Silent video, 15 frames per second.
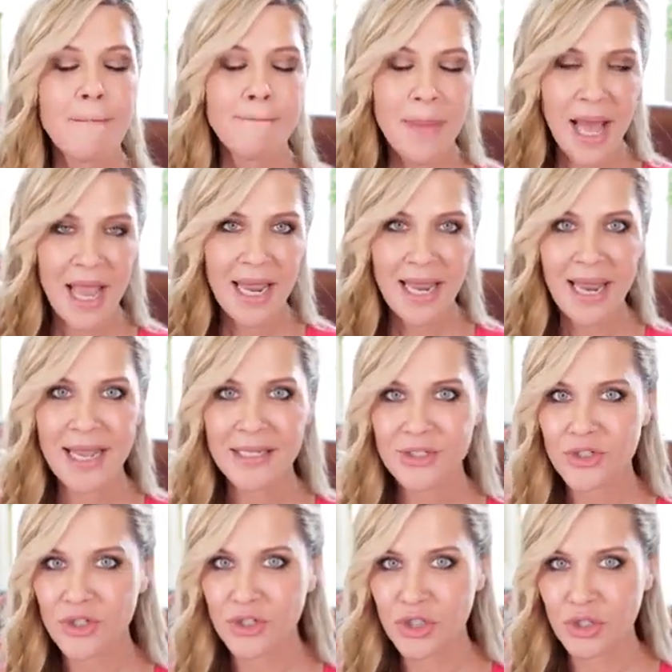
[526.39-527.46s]
My
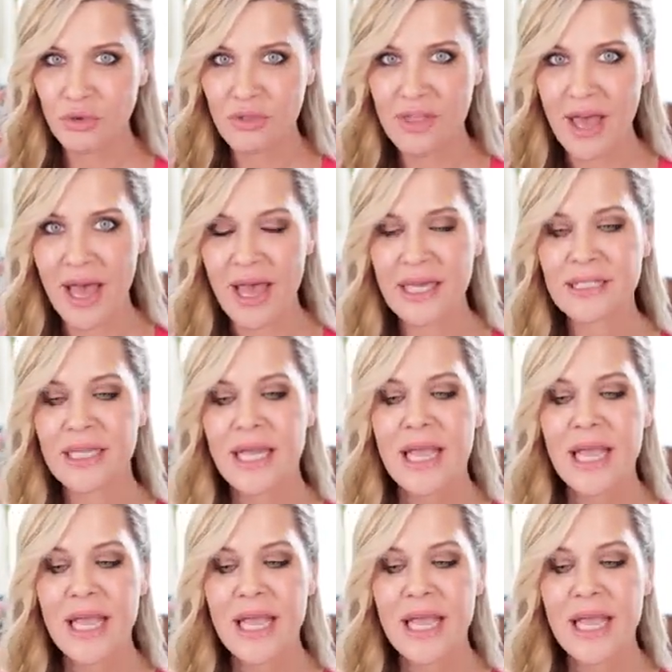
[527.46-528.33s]
answer to that